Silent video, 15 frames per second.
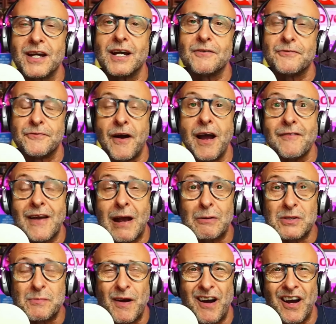5
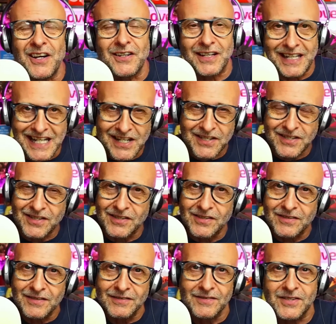hours behind at Eastern
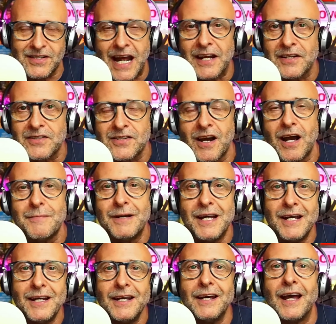Standard Time
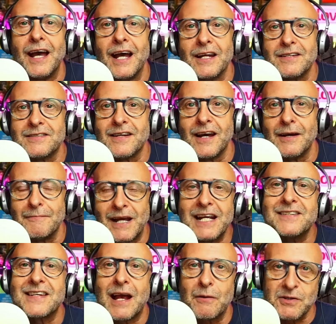and
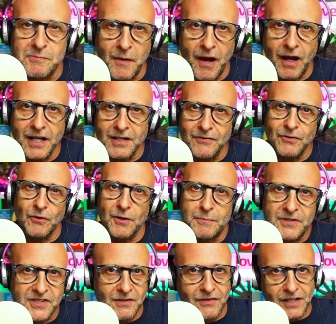8 hours behind if you're on the
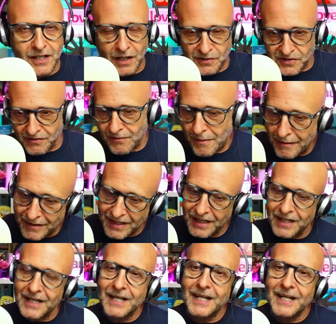Pacific coast of America.